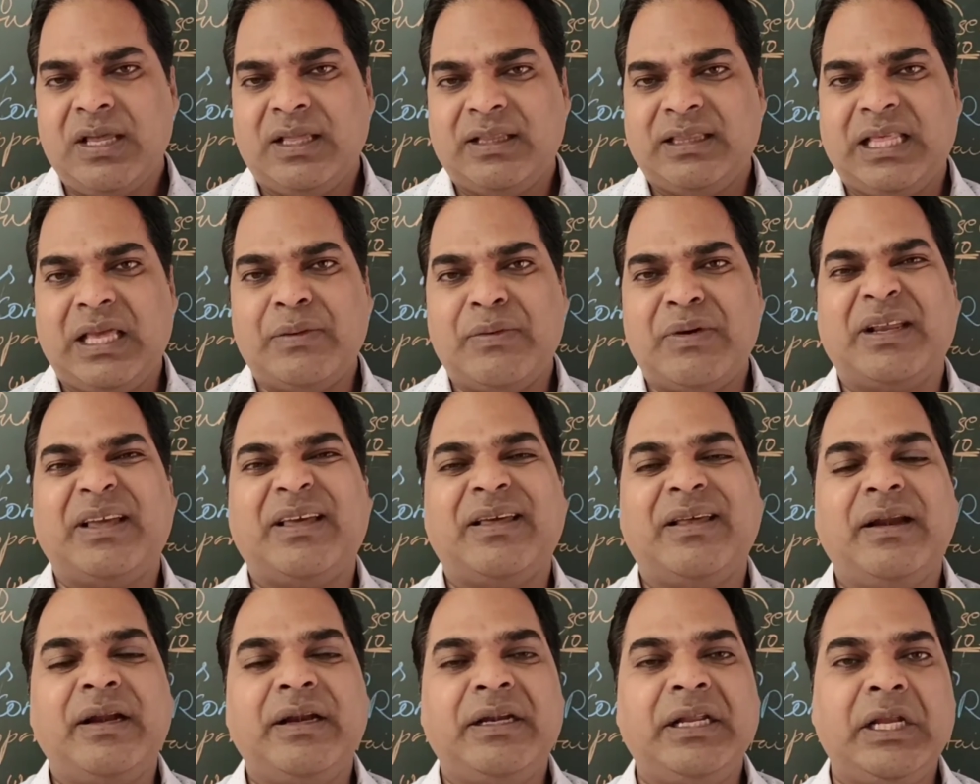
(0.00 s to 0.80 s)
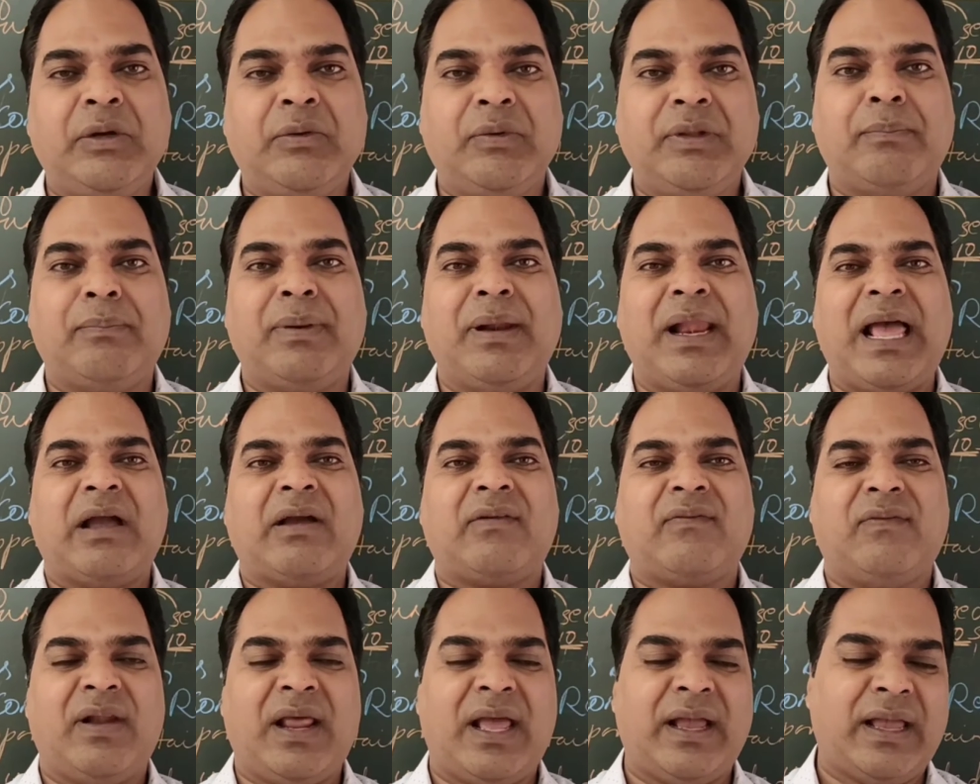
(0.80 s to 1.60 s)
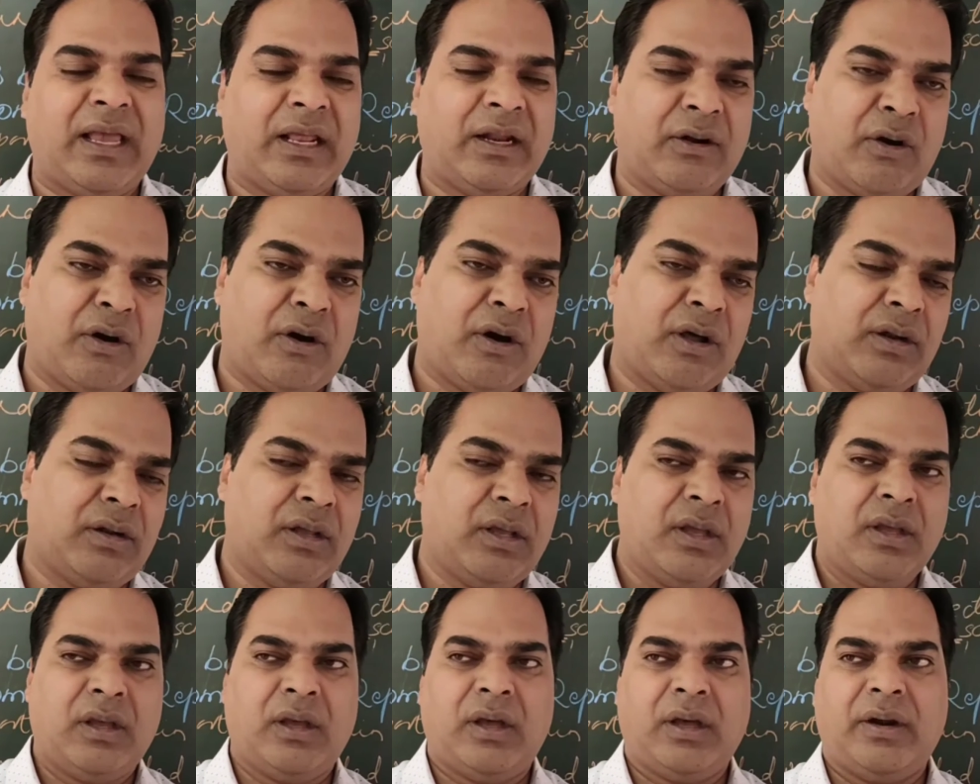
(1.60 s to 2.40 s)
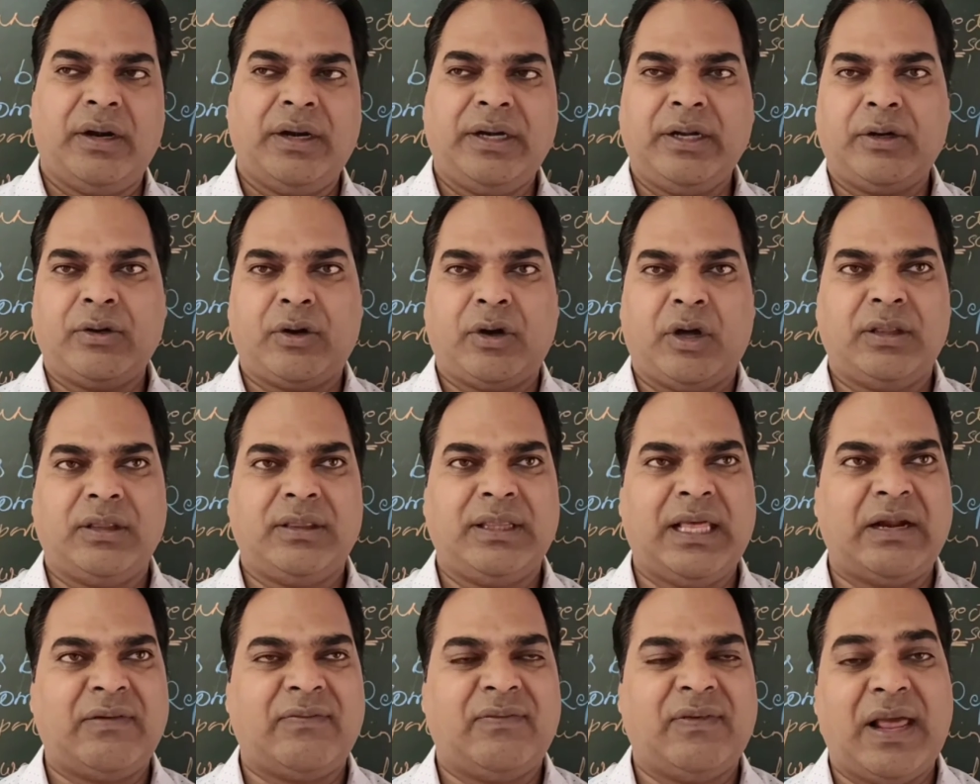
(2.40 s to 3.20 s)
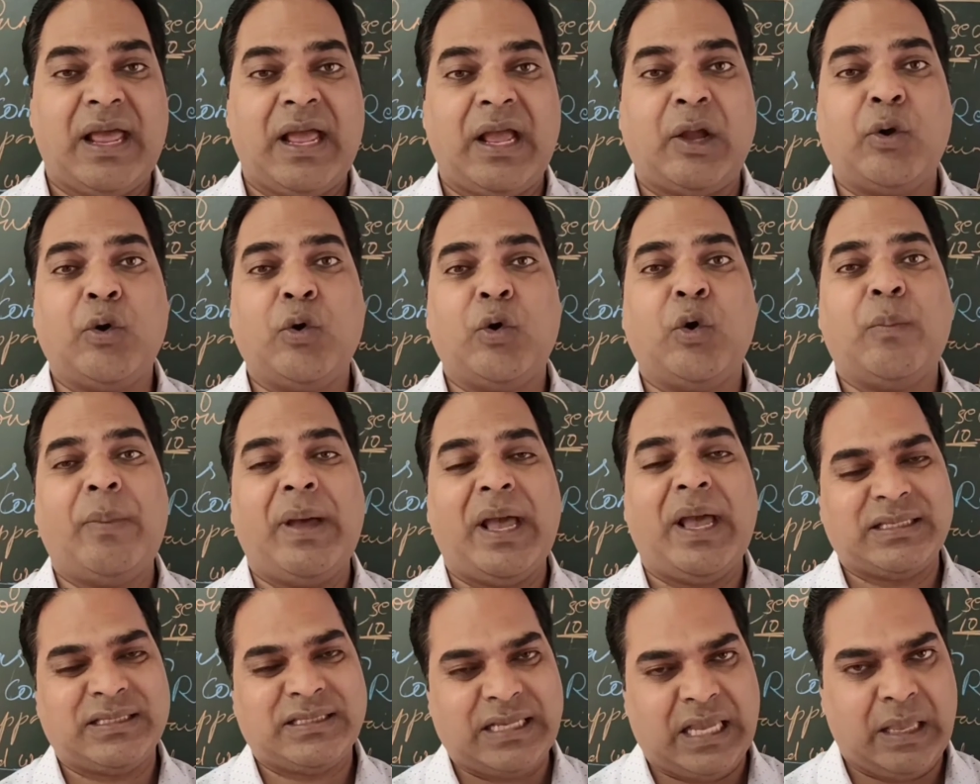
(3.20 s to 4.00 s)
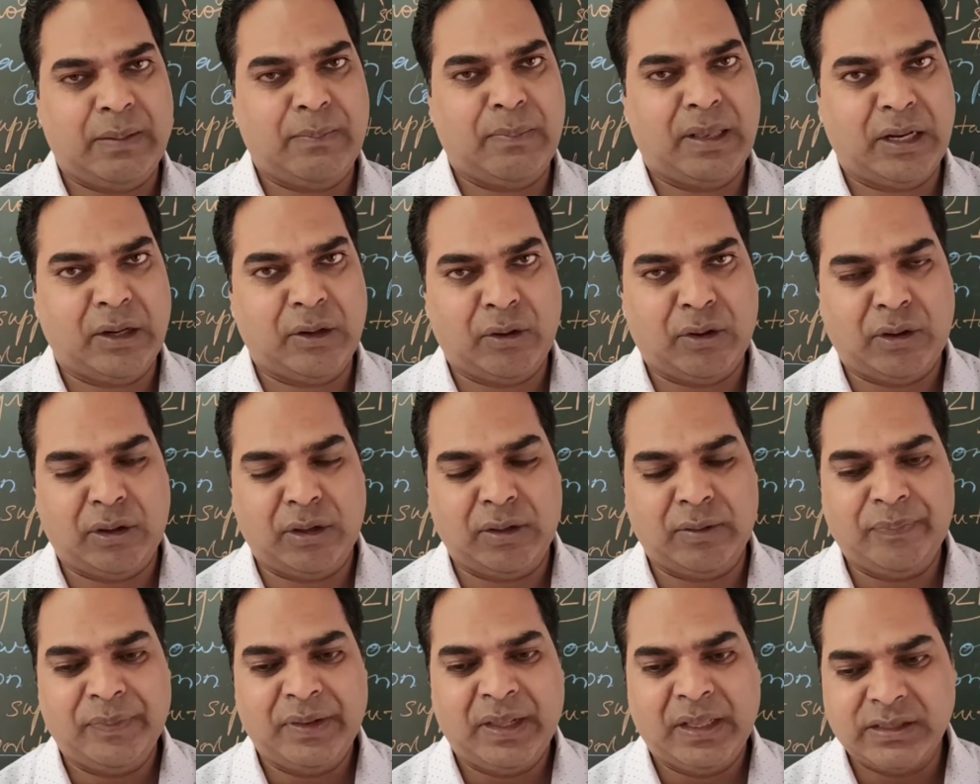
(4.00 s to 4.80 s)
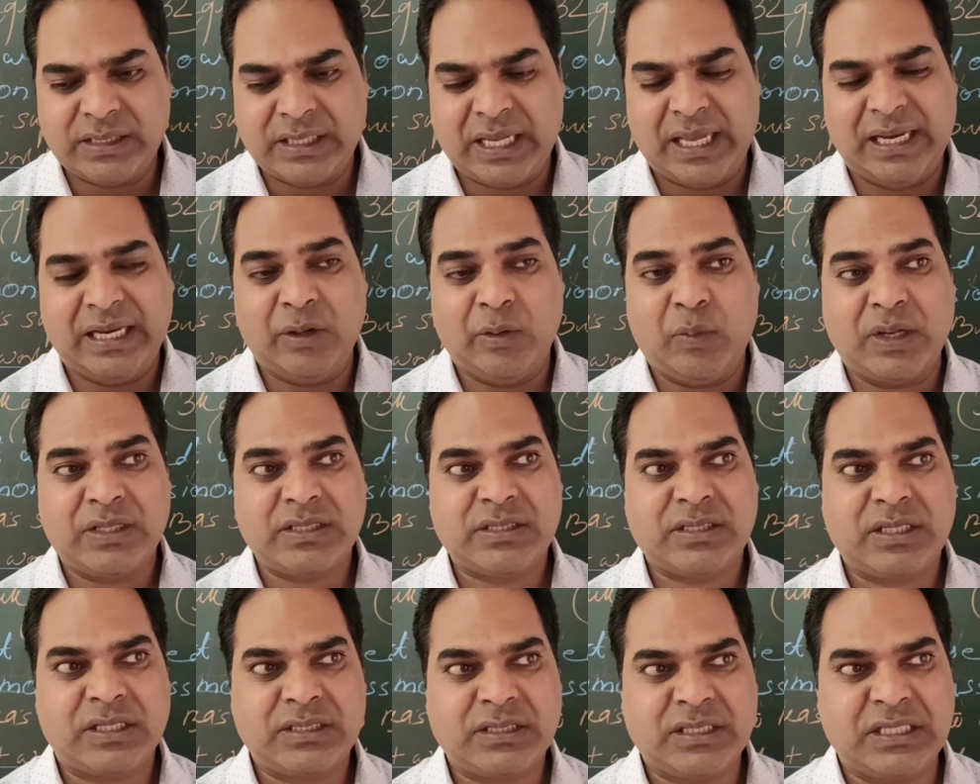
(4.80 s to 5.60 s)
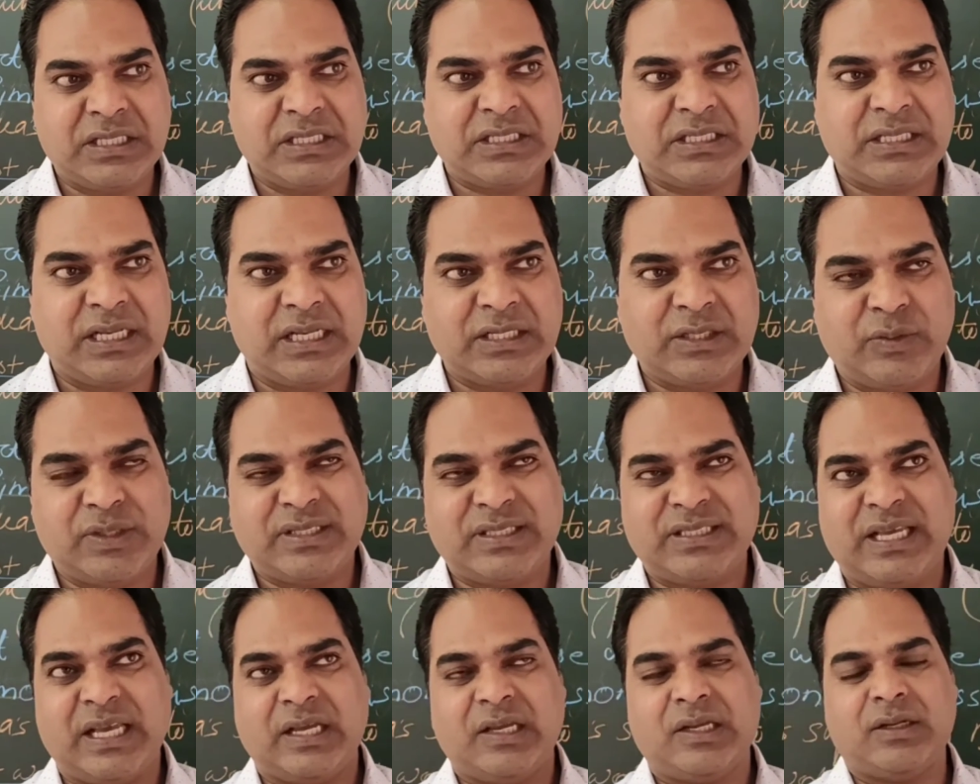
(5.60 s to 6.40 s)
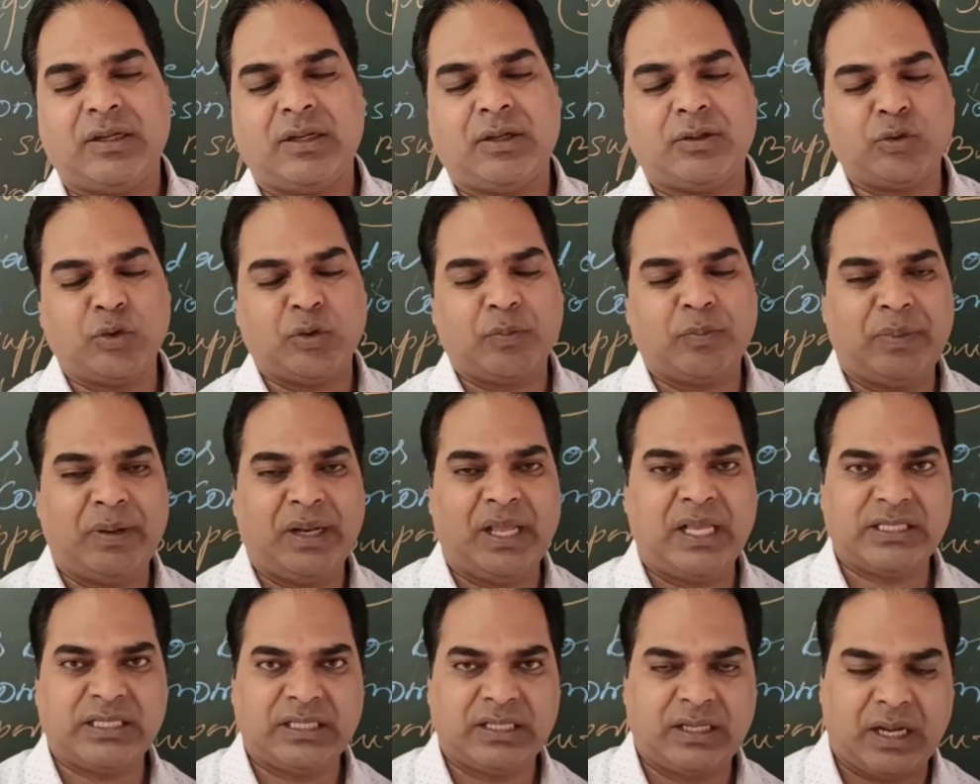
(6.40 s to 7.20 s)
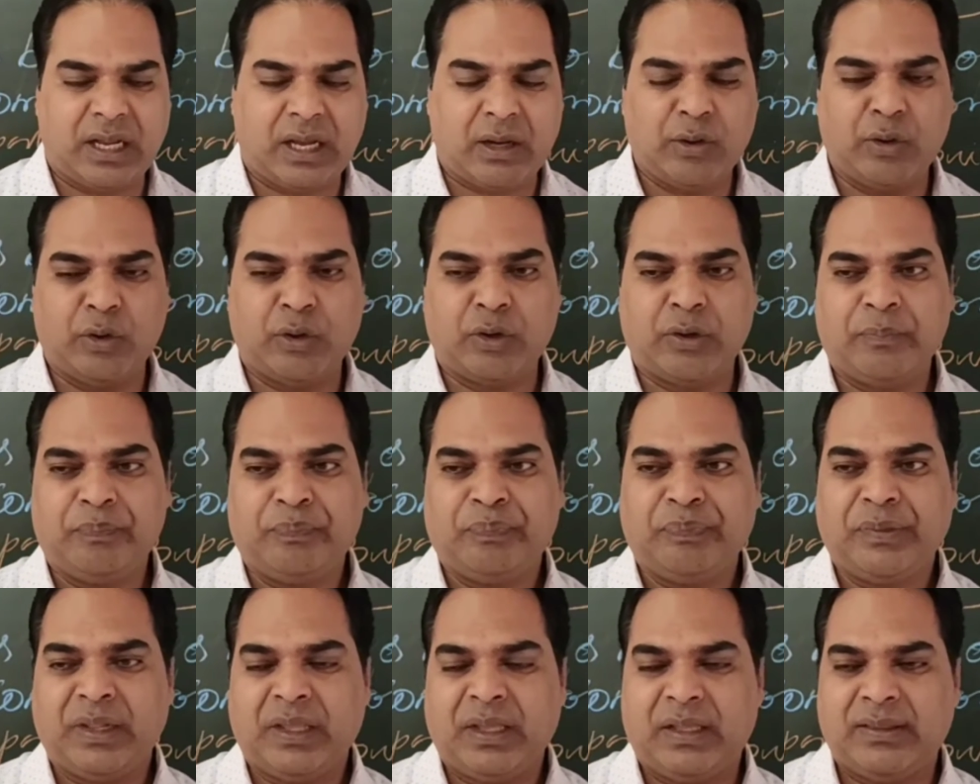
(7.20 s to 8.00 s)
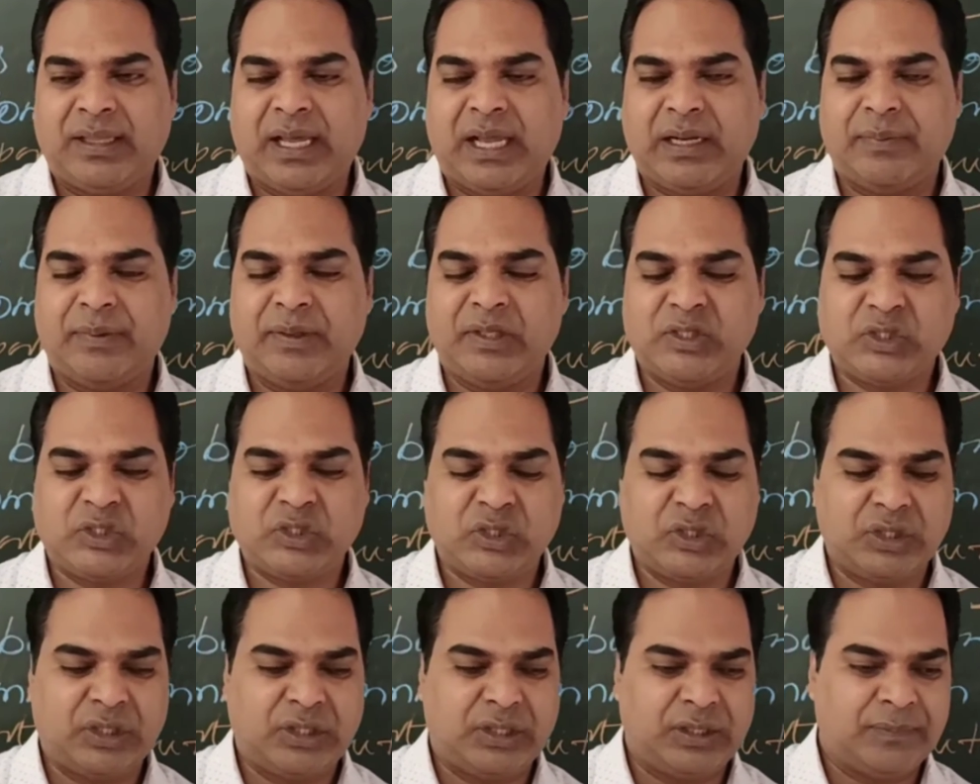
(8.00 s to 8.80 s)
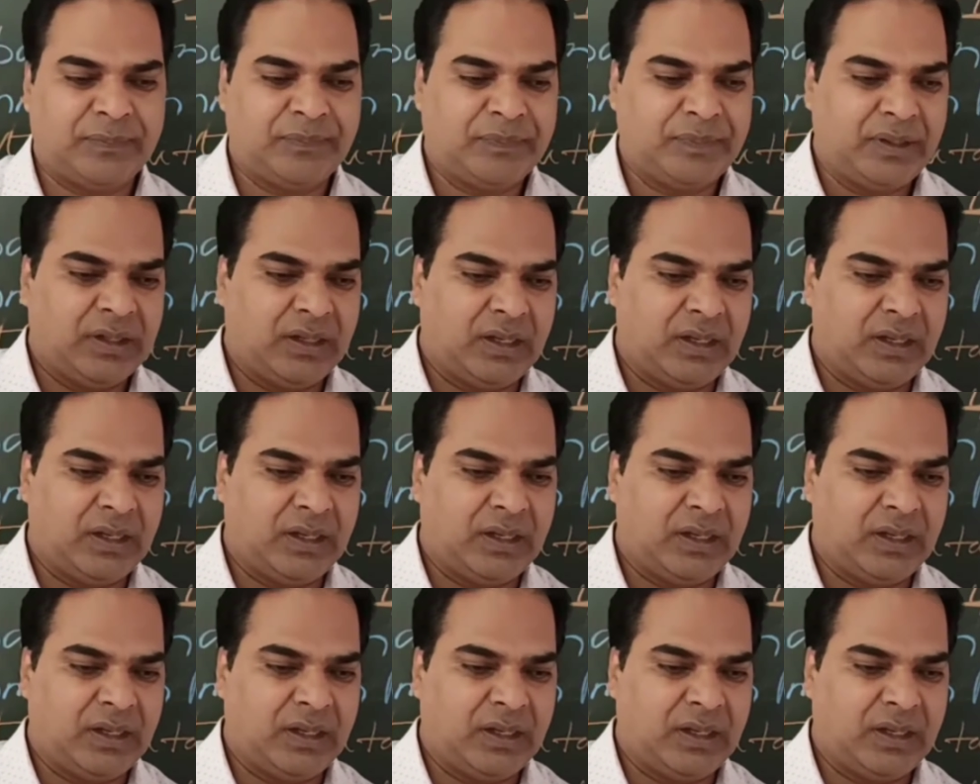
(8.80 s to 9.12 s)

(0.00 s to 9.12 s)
they were greeted with black flag and all, written on that flag, "Go back Simon" and all. So in one such instance which took place in Lahore, that means Lala